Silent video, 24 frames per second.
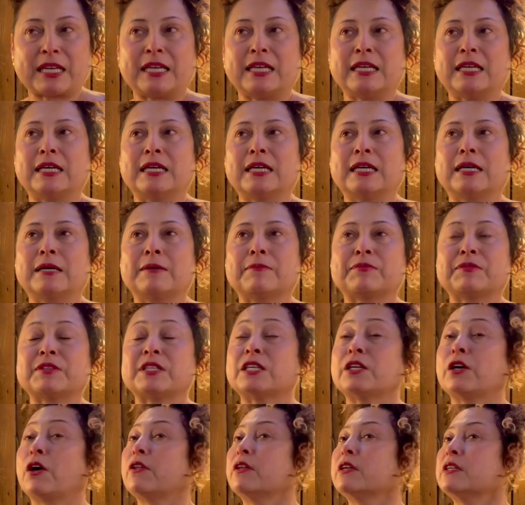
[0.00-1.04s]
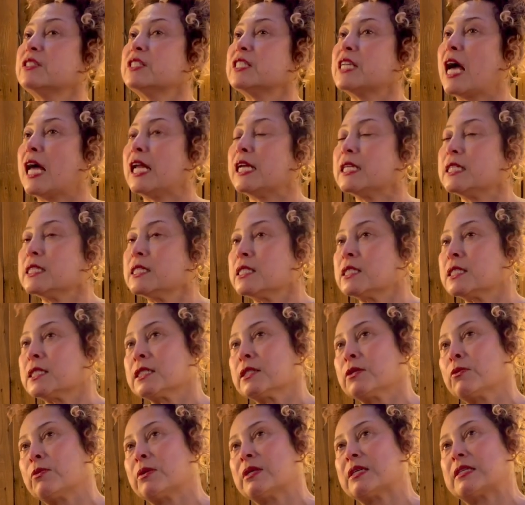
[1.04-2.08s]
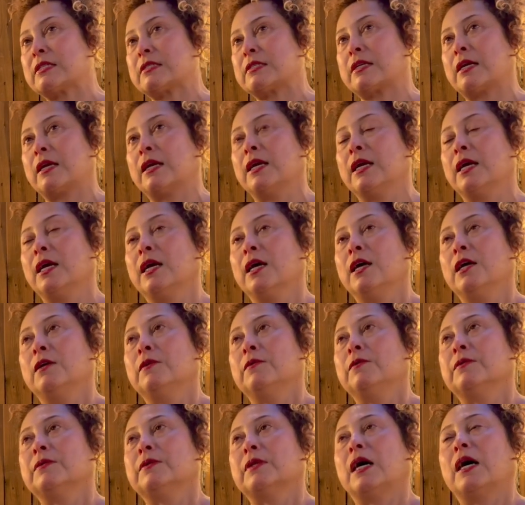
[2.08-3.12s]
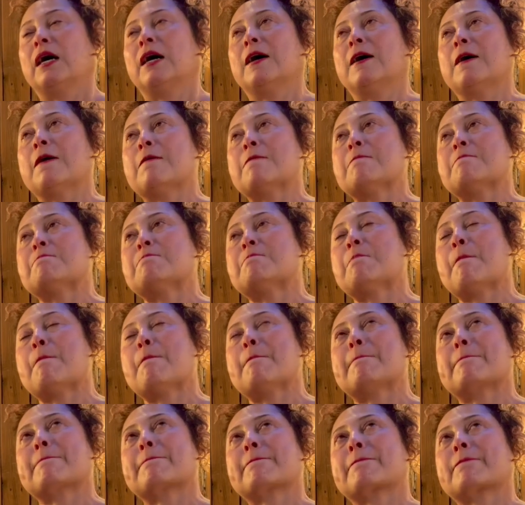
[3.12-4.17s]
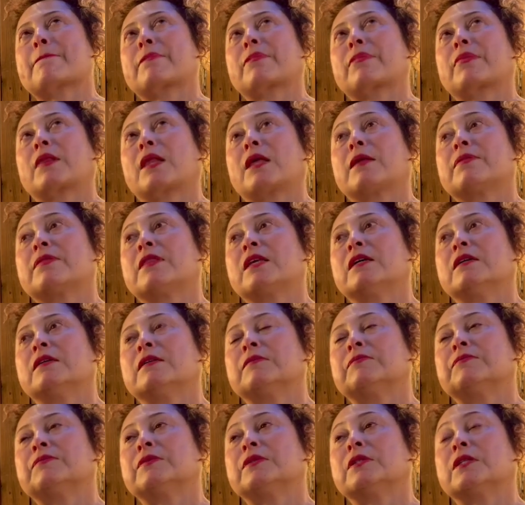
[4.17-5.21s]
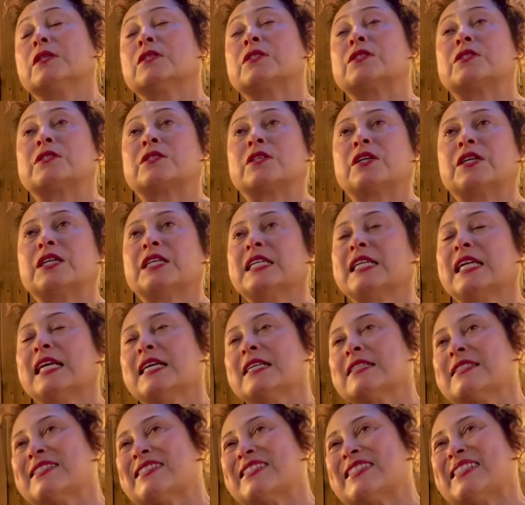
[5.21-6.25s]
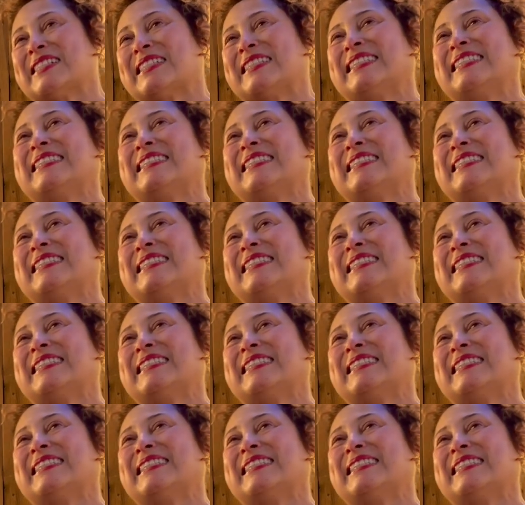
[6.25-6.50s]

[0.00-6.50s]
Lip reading: The other challenge was the sturdiness.